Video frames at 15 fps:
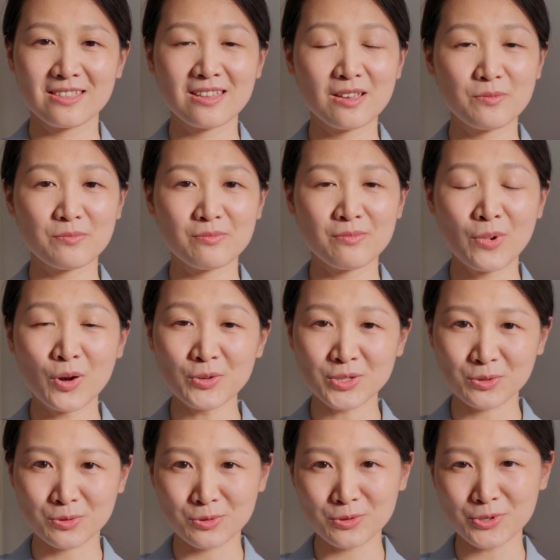The
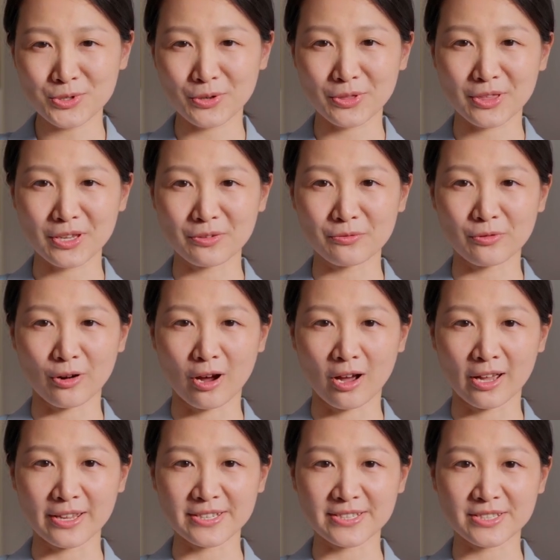most crucial thing for
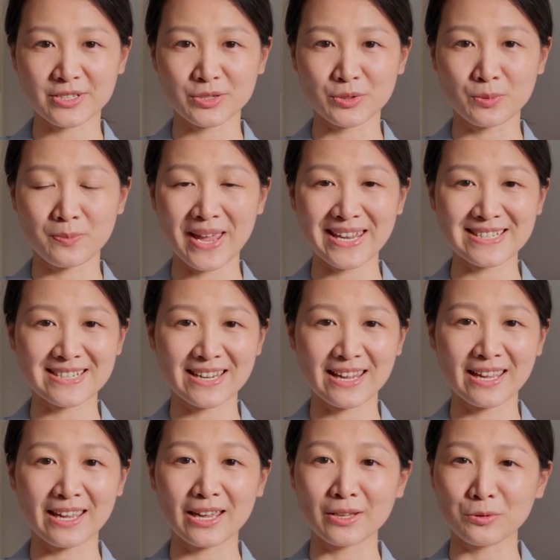us to
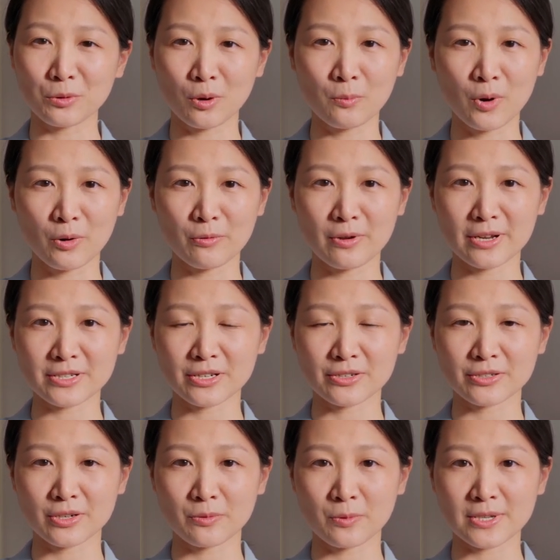maintain a normal
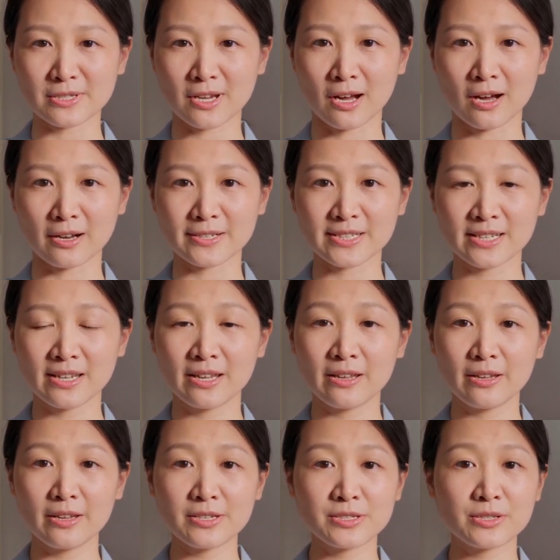relationship with God
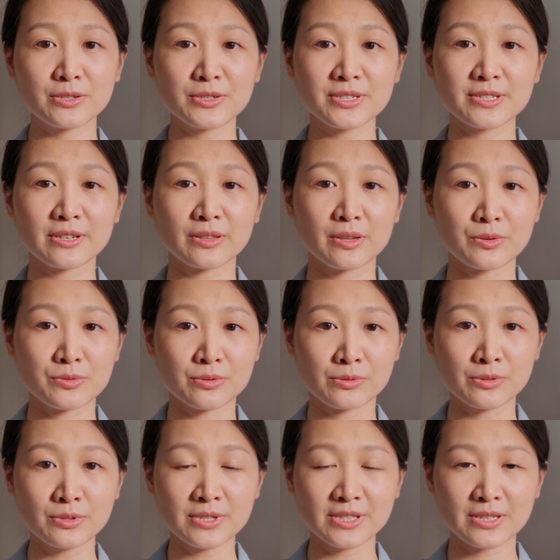is to seek the
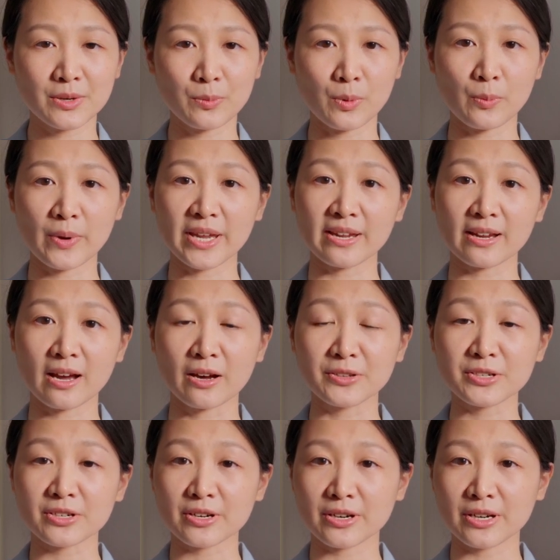truth when we
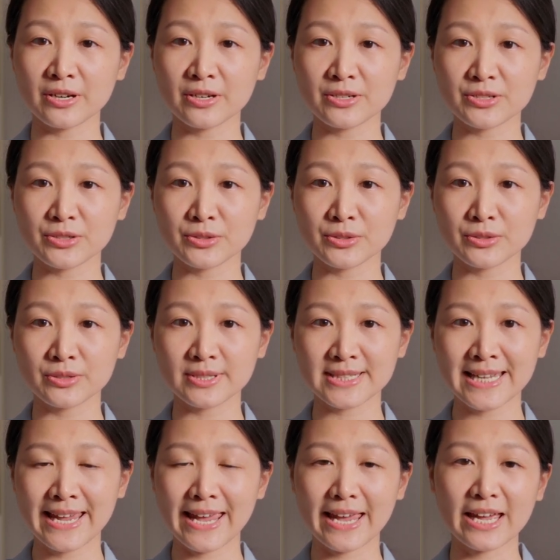encounter
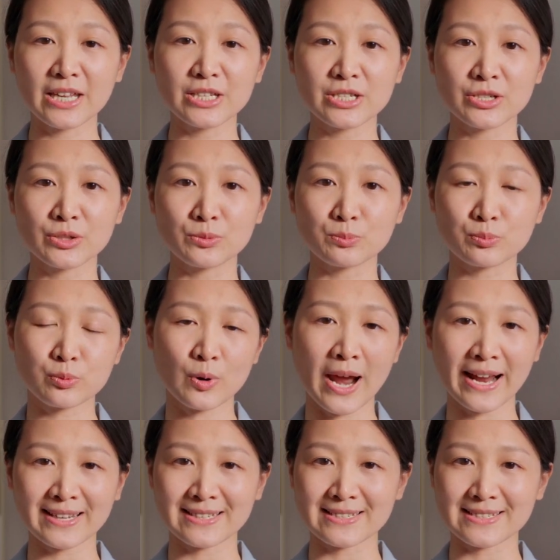issues and to
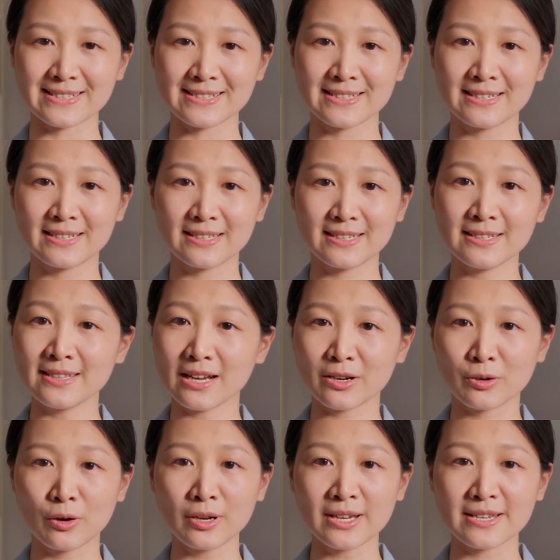practice in
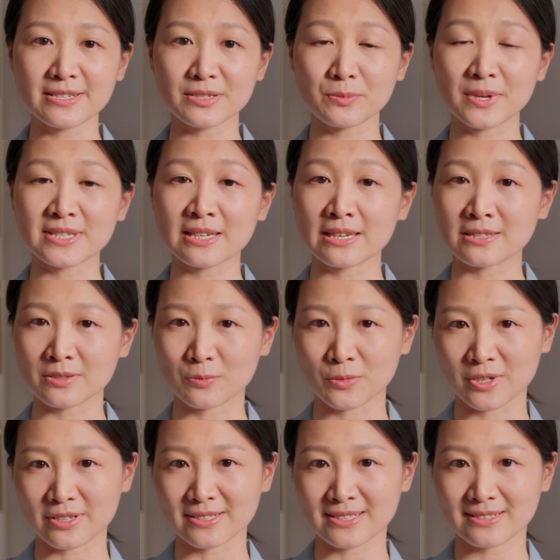accordance with His
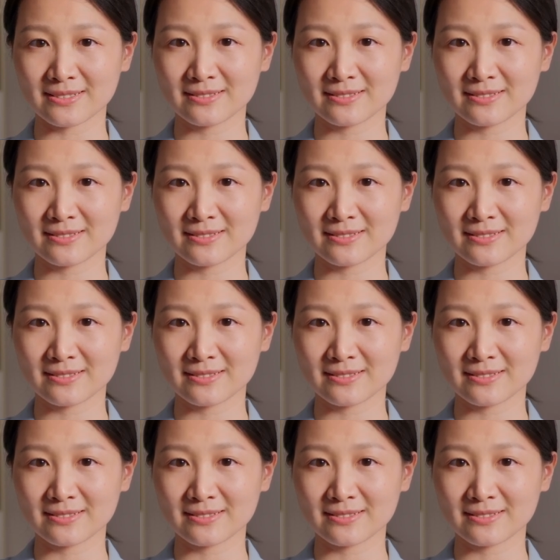word.